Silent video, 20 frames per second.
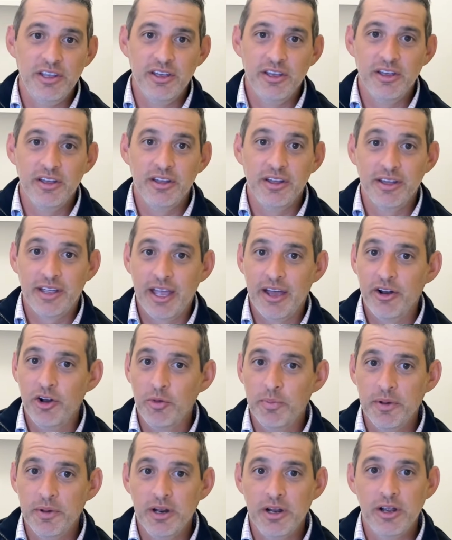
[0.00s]
the
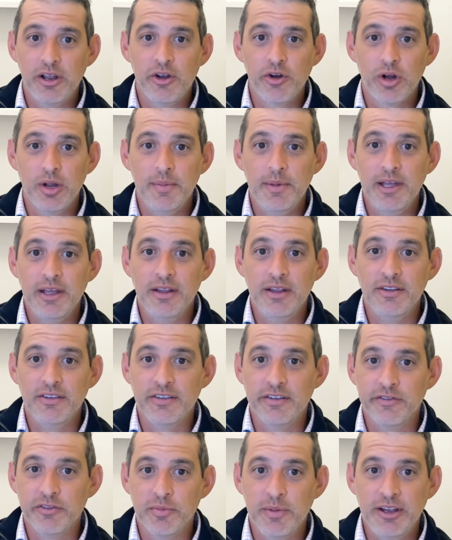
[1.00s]
account opening
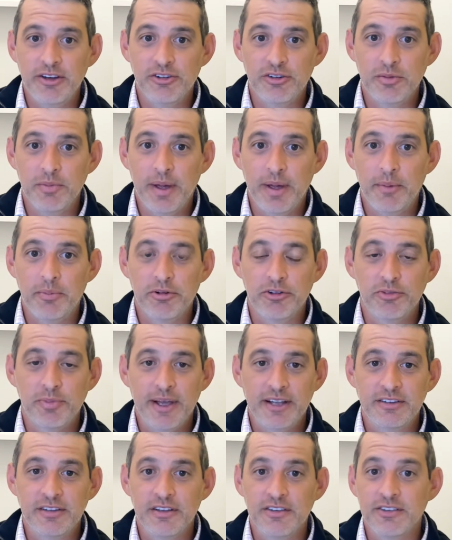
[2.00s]
agreements, information about
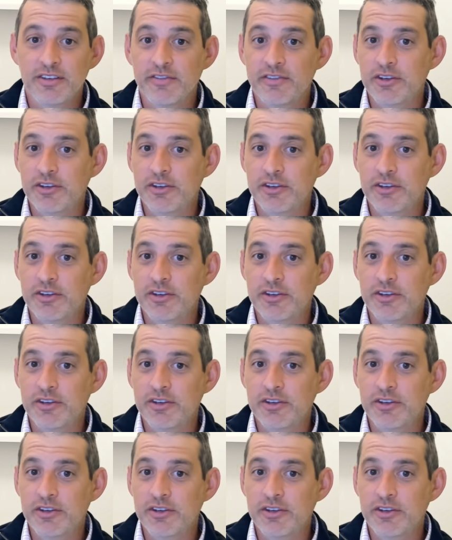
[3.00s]
prospectus.